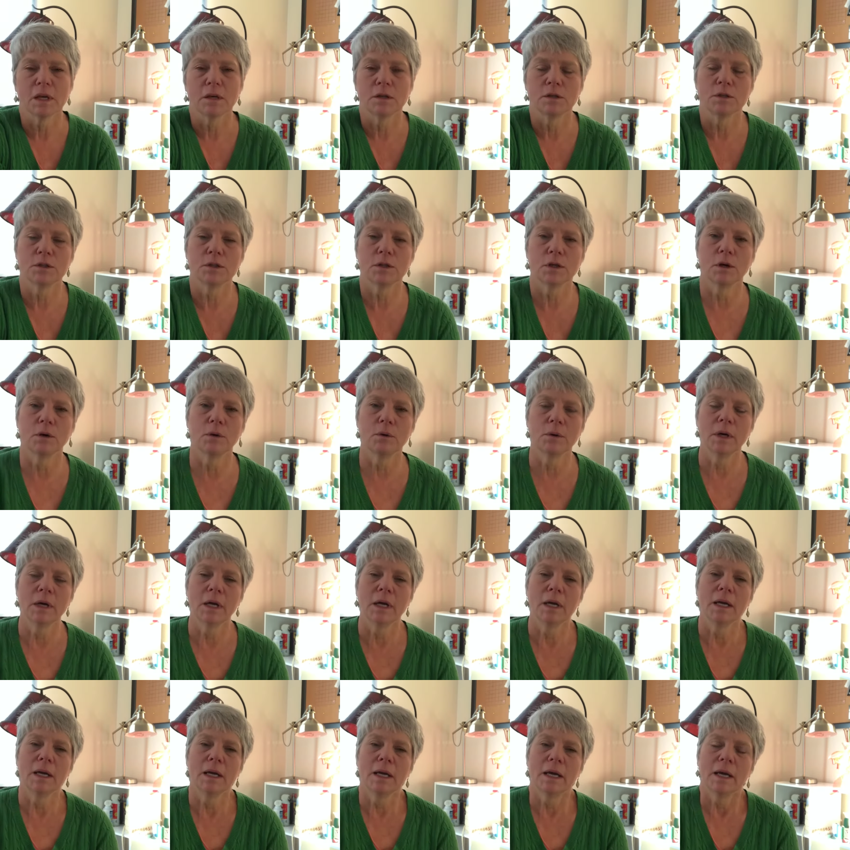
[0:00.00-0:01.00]
So
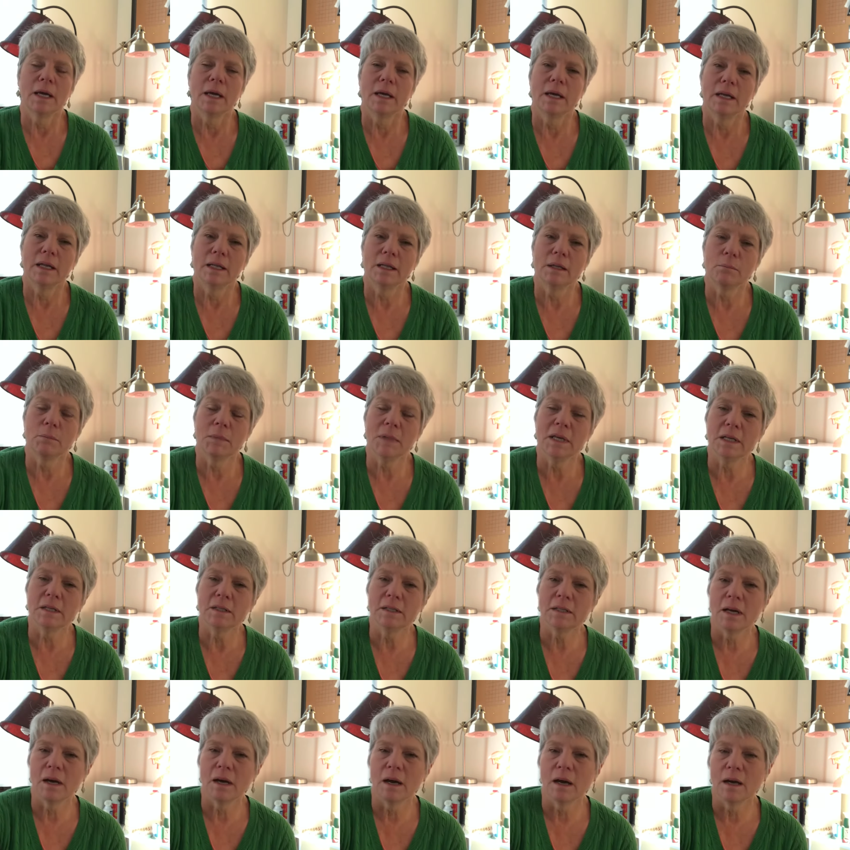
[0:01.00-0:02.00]
in the
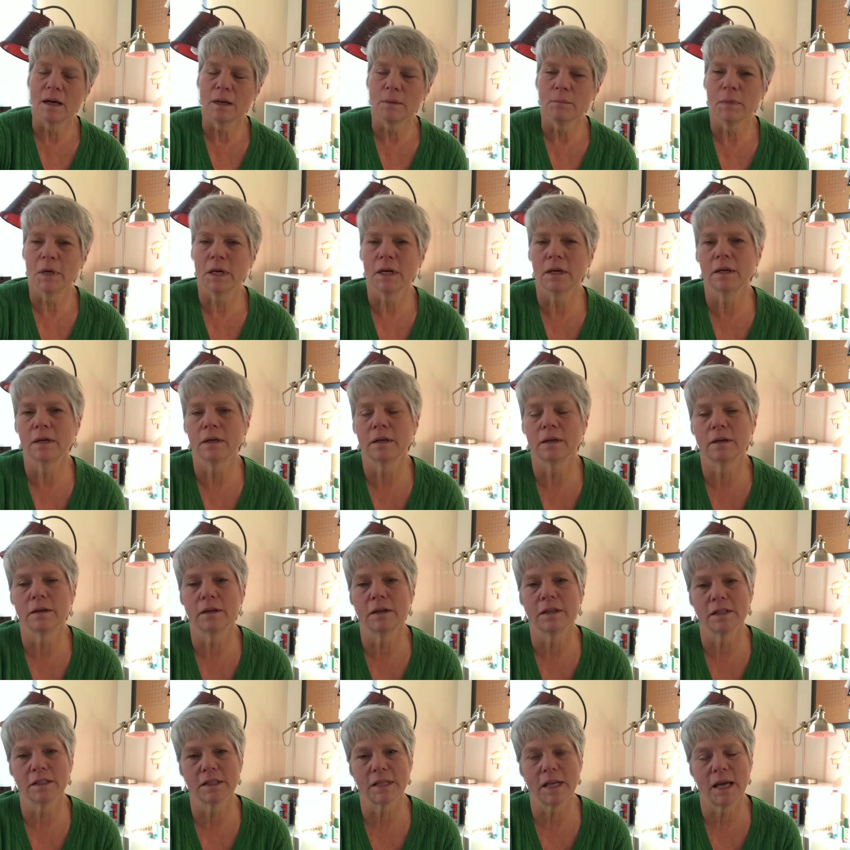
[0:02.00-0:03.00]
meantime,
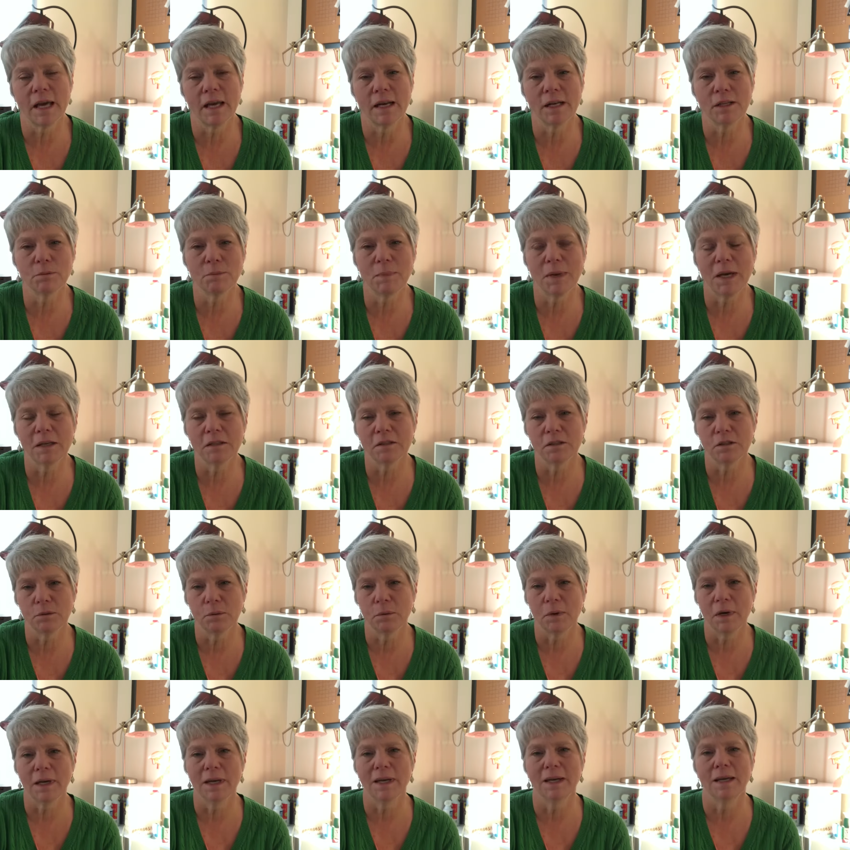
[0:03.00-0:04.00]
his dad has passed
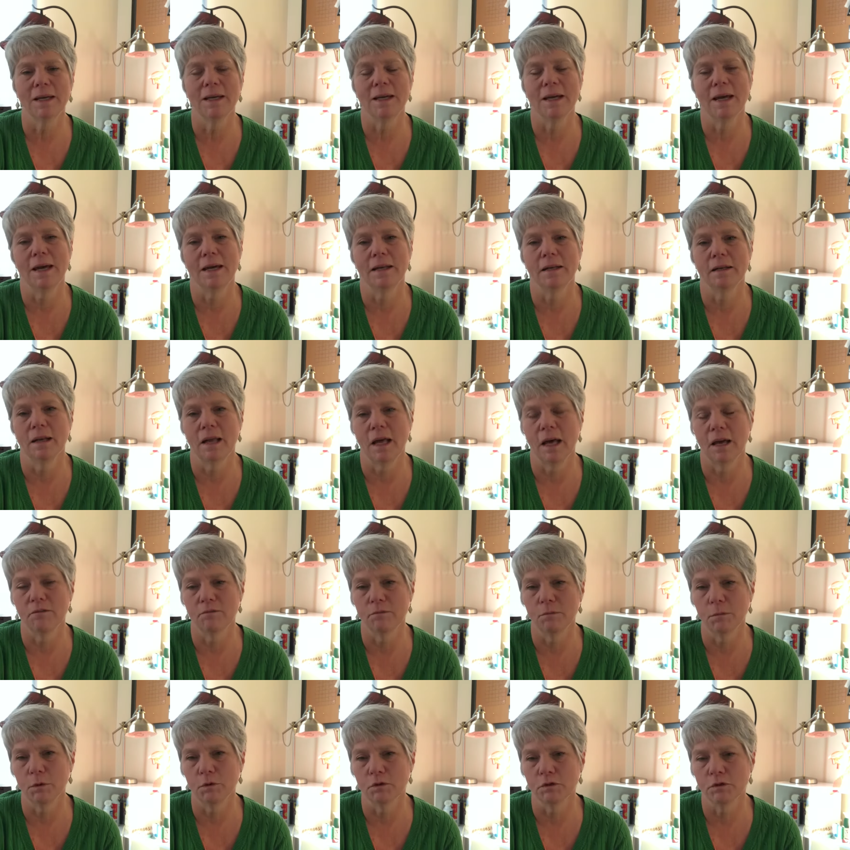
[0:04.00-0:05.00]
away and life
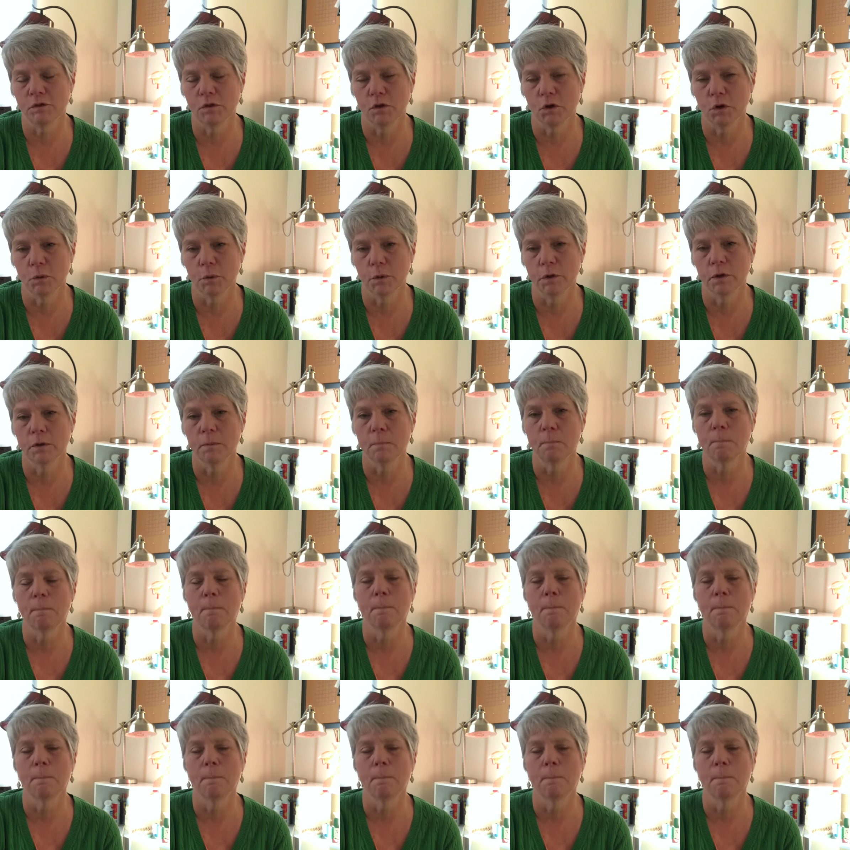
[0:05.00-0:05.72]
moves forward,